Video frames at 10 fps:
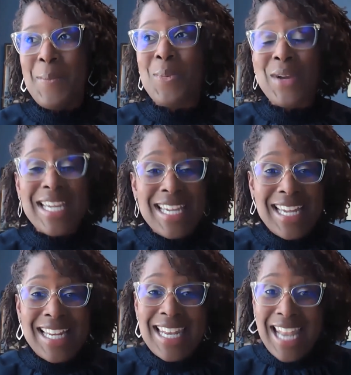
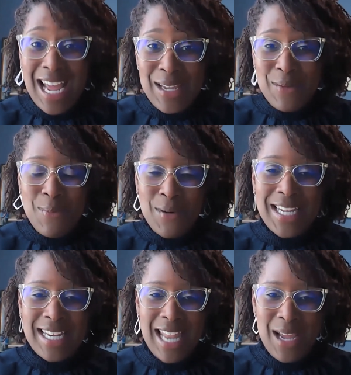bringing
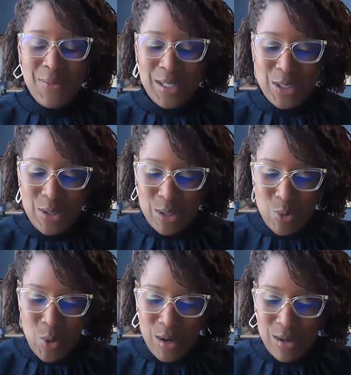life into this
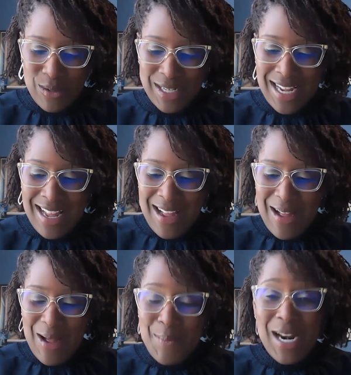world.
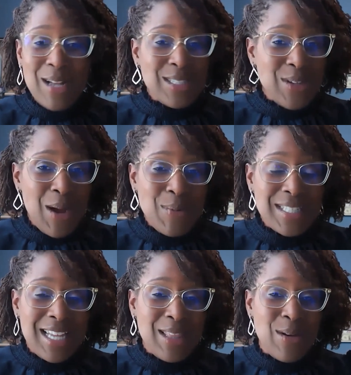I will
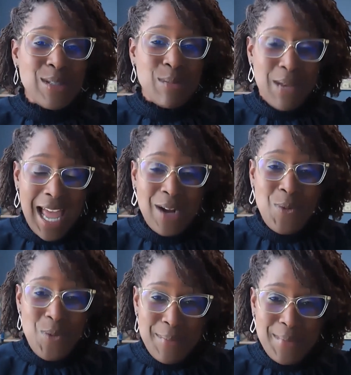say those Black
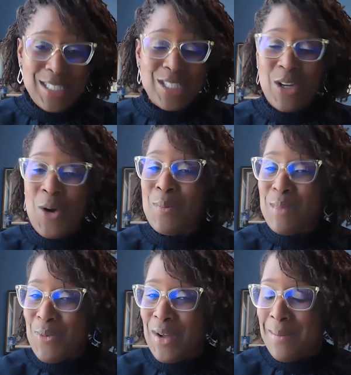women showed
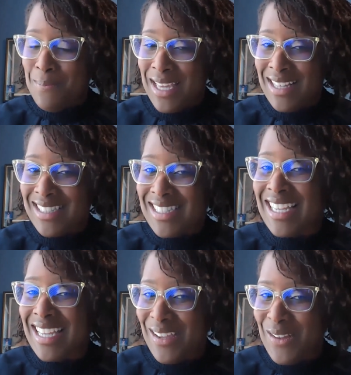me what it means to
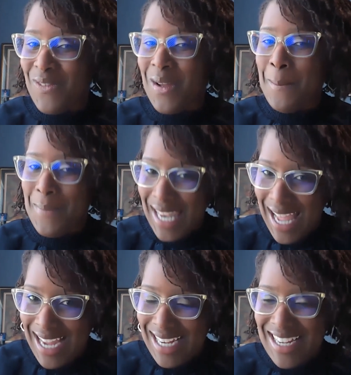give
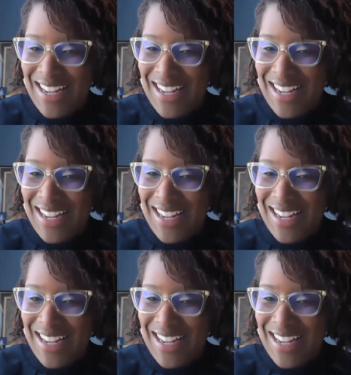Black,